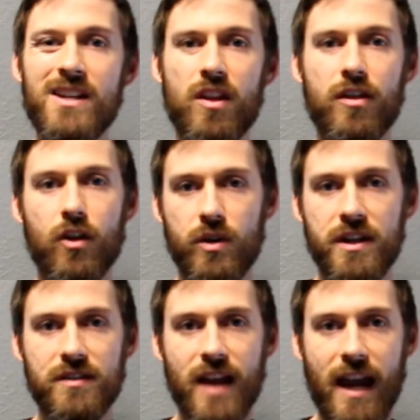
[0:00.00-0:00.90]
to
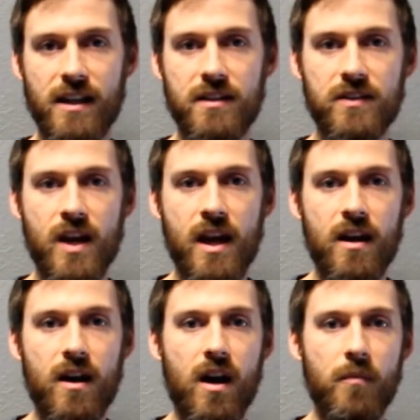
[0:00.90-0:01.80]
30 seconds,
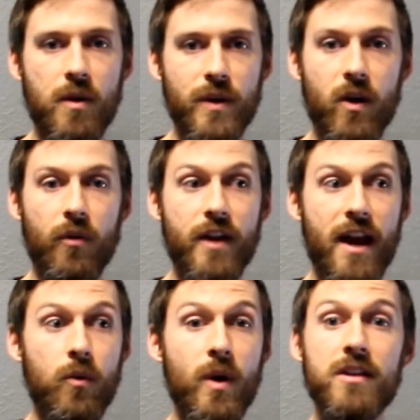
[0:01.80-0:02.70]
and we hold
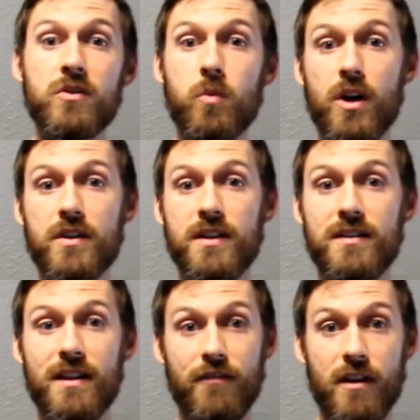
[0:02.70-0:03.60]
that. And the way this works
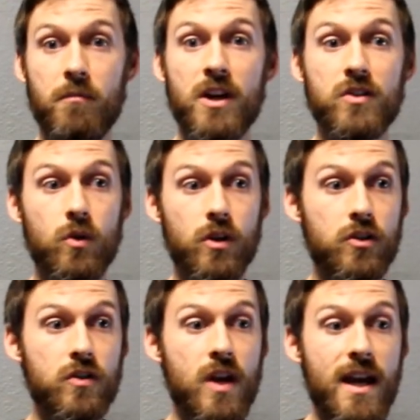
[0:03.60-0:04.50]
is that the muscle
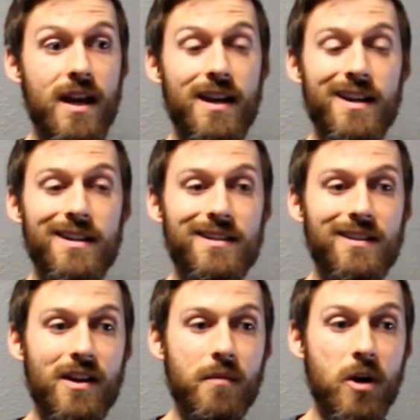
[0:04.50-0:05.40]

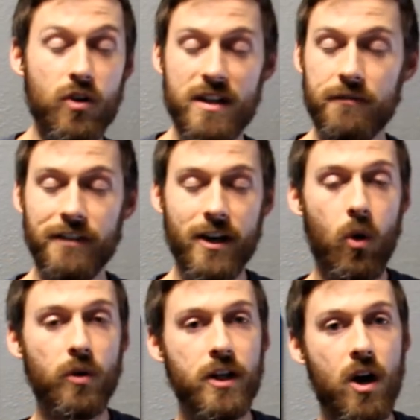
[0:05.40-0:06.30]
is aggressively
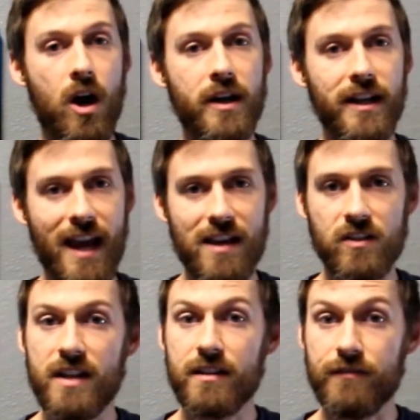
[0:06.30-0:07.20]
holding on and has
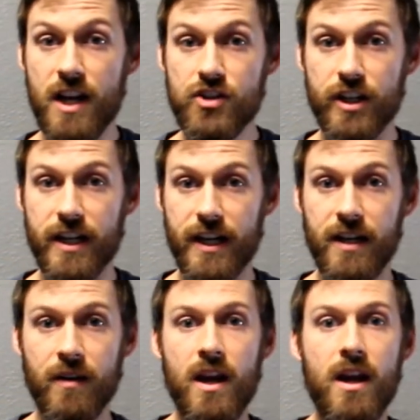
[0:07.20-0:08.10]
lots of tension in
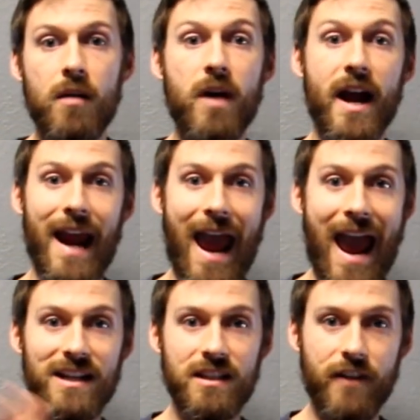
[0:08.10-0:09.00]
it. By
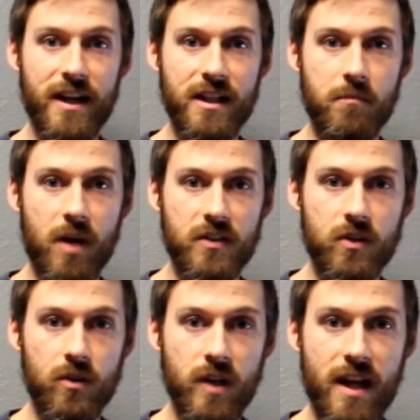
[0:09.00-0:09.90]
activating the
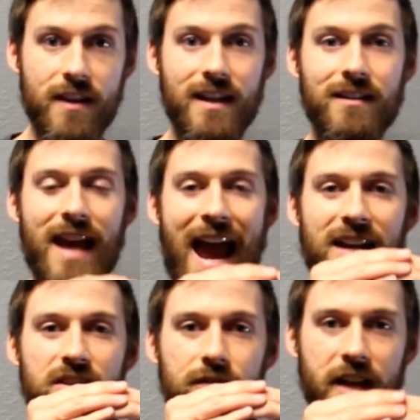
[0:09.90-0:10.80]
muscle, and then the
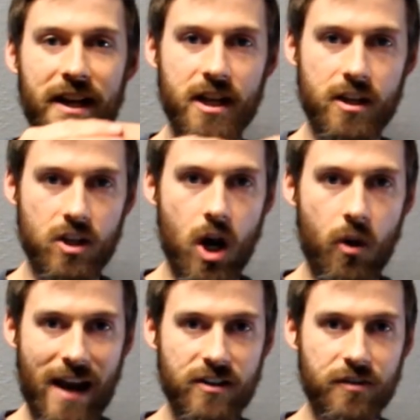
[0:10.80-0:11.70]
act of letting it
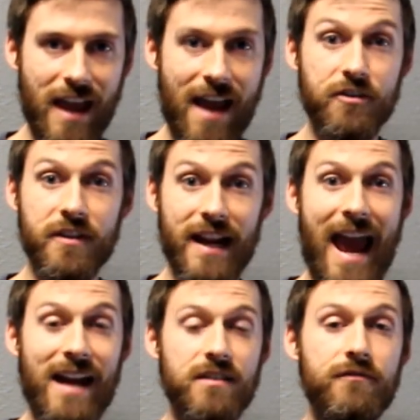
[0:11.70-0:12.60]
go after that
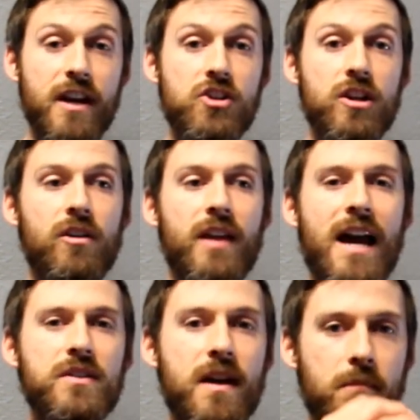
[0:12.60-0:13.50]
activation
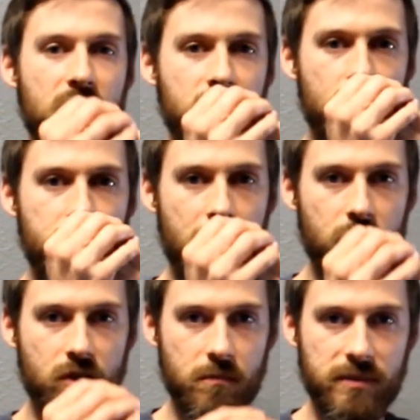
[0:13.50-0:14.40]
allows that muscle to be
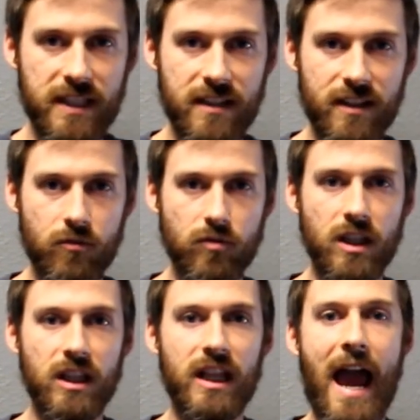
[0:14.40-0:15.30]
able to completely
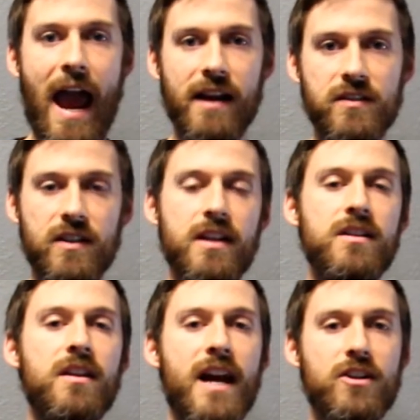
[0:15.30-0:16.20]
relax
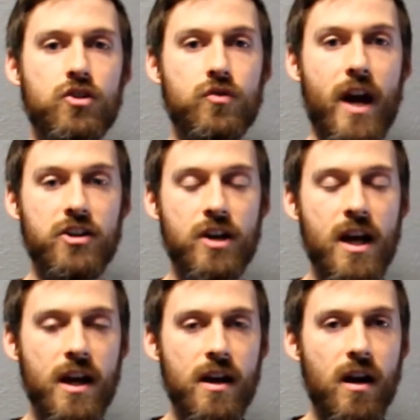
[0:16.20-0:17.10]
into that stretch,
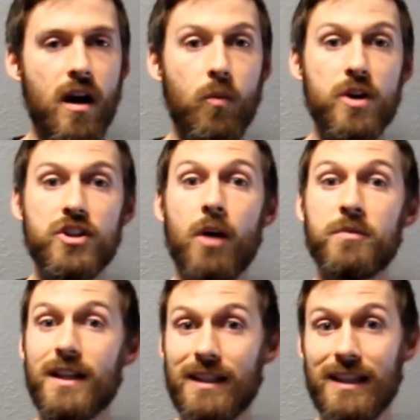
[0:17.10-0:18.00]
which
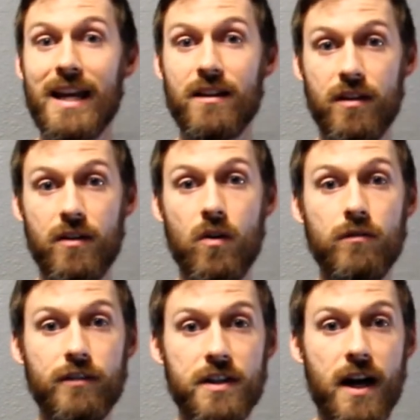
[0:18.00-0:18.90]
helps it lengthen
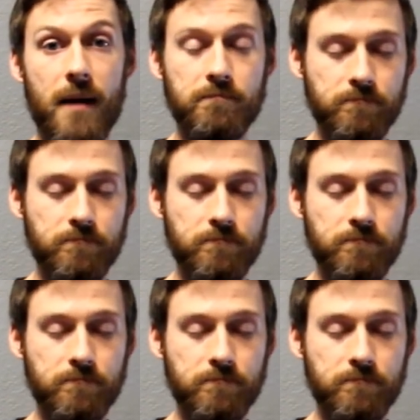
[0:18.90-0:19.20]
over time.